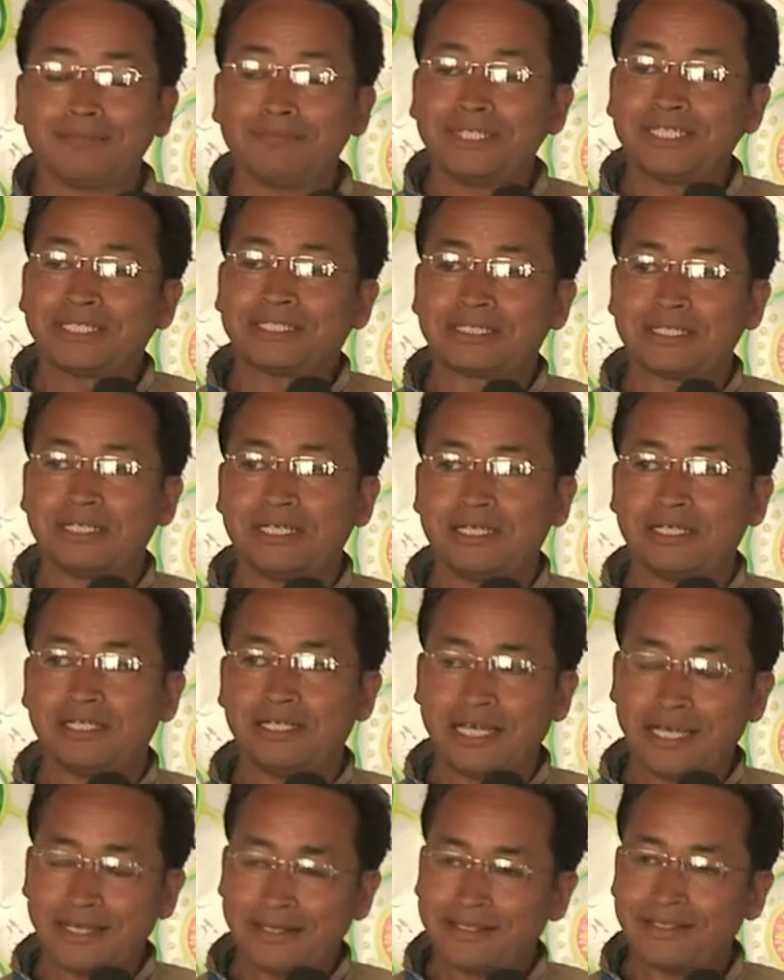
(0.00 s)
bit
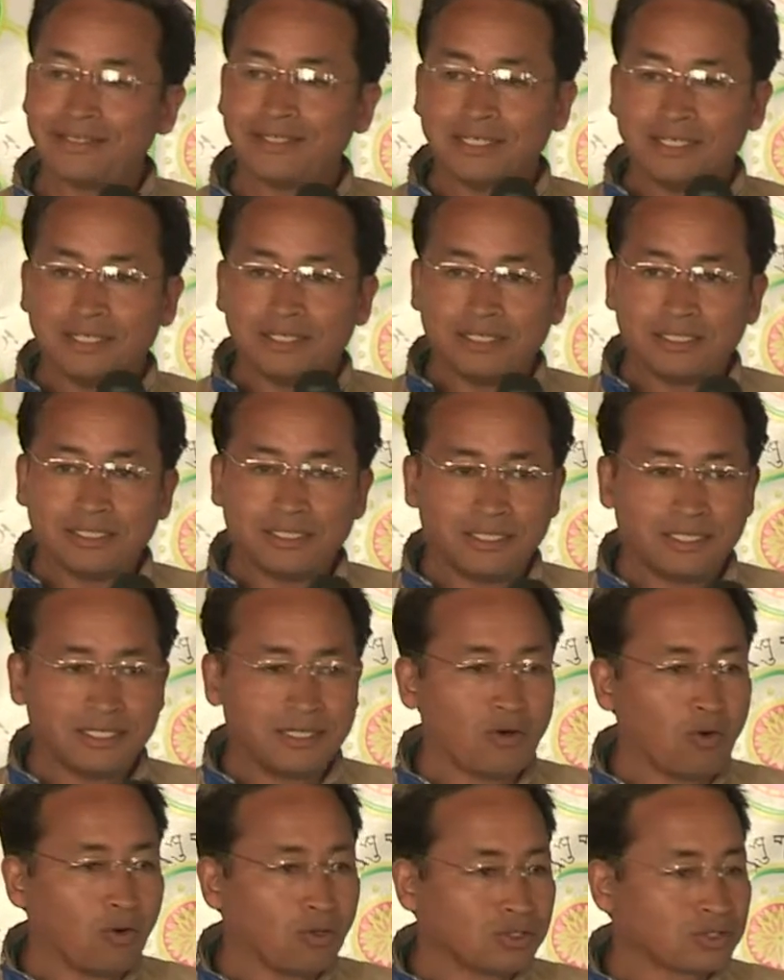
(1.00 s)
and
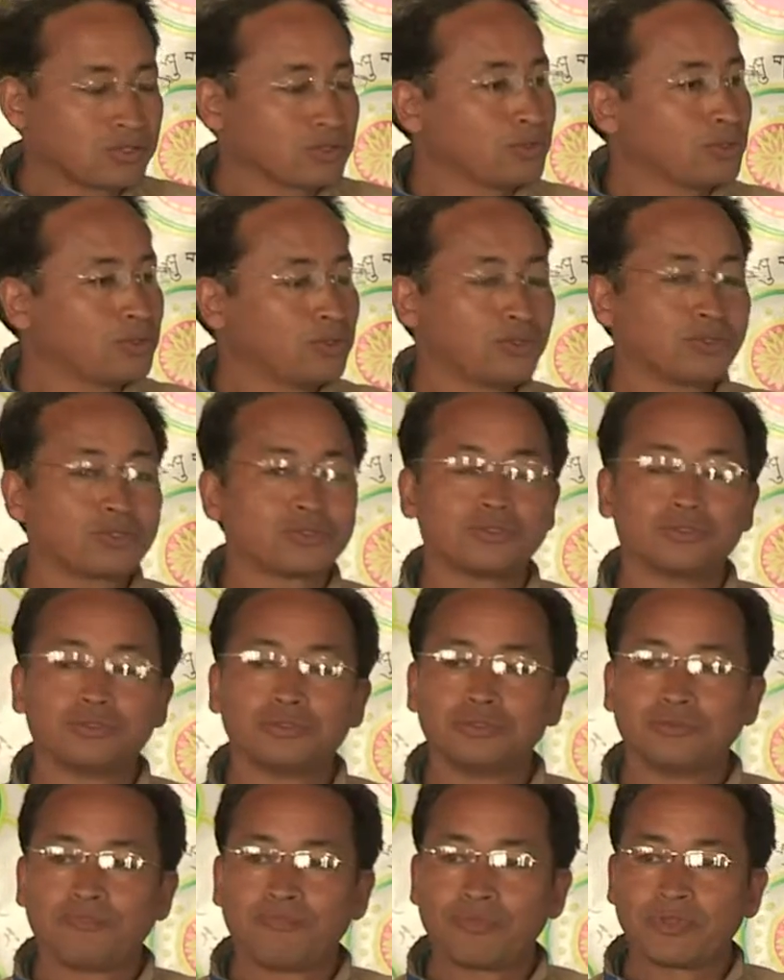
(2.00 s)
also go through
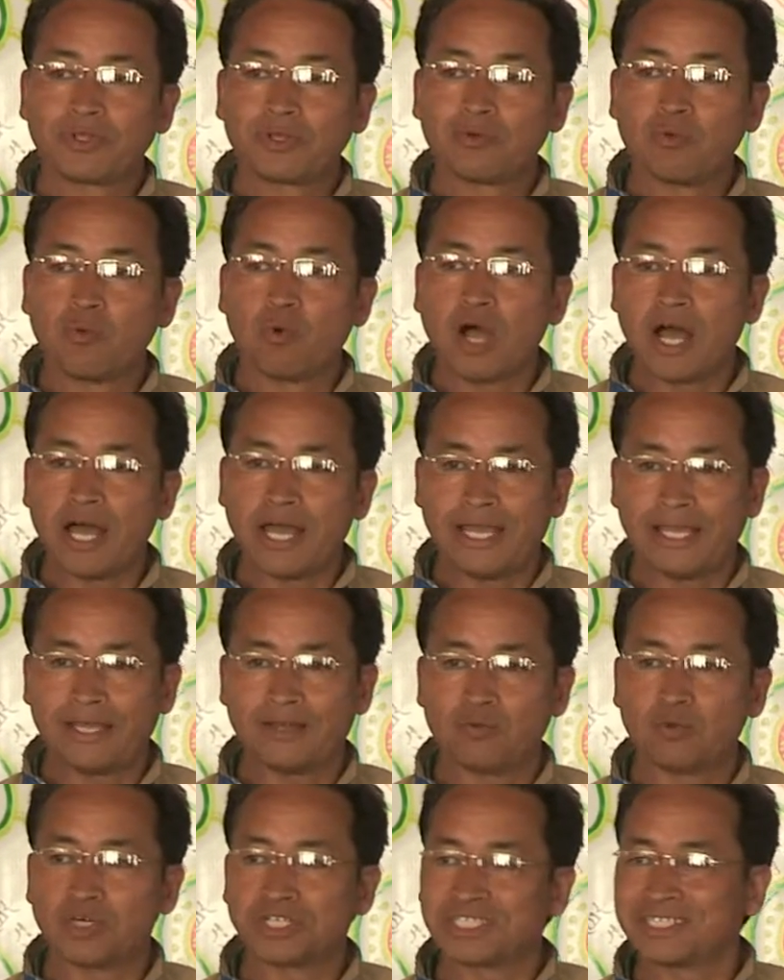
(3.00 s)
why.
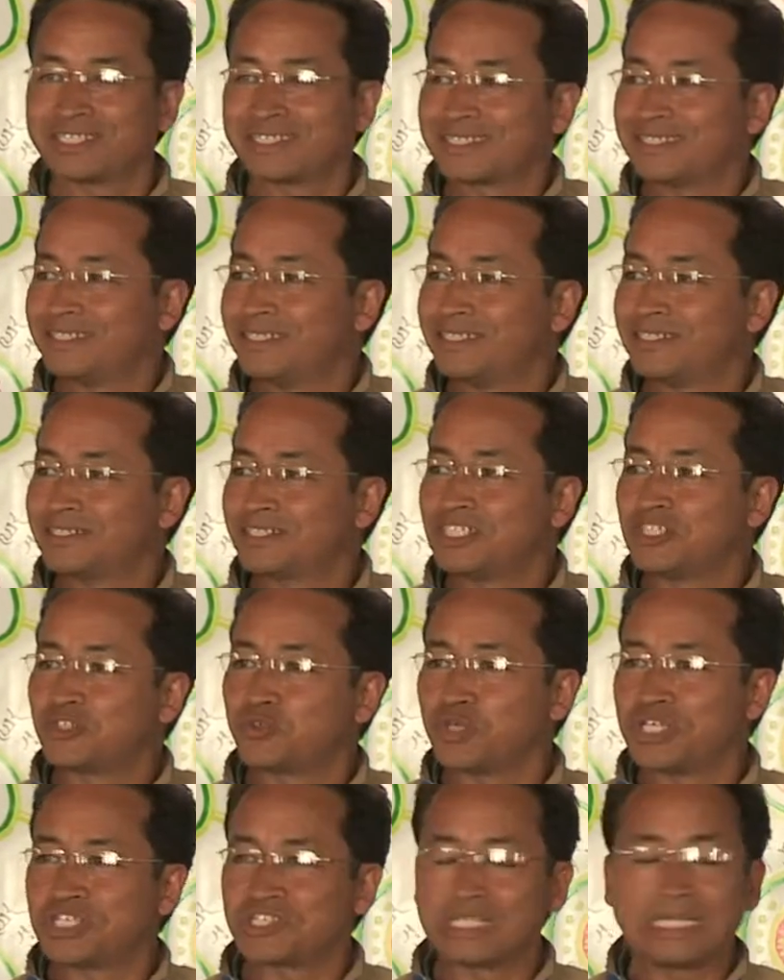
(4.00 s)
What is the
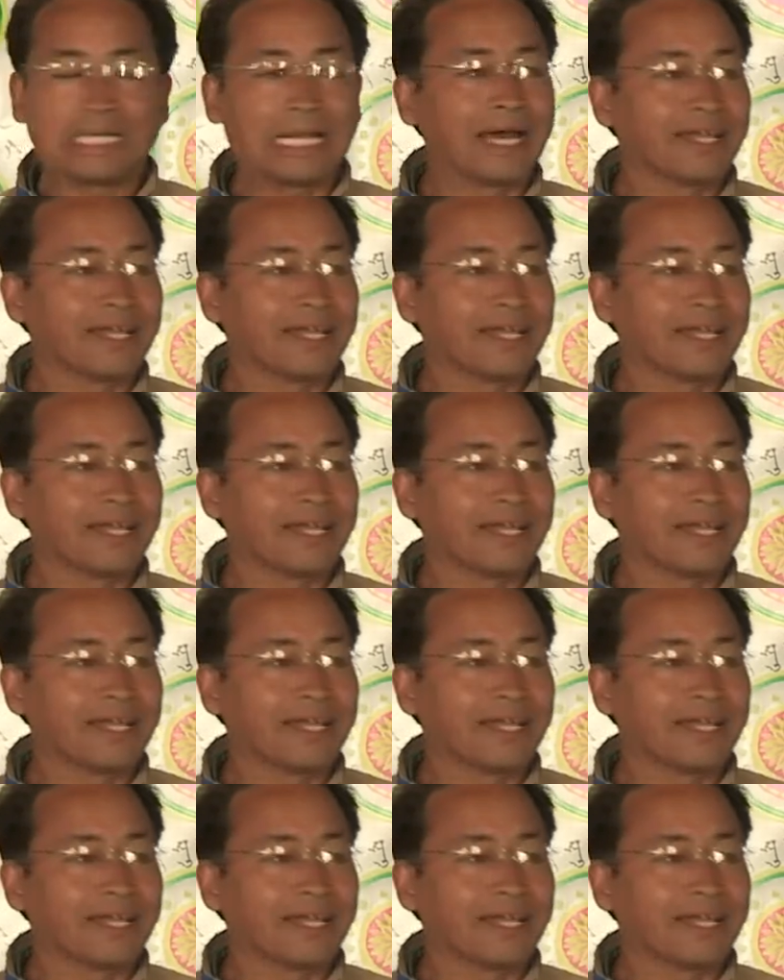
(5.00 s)
situation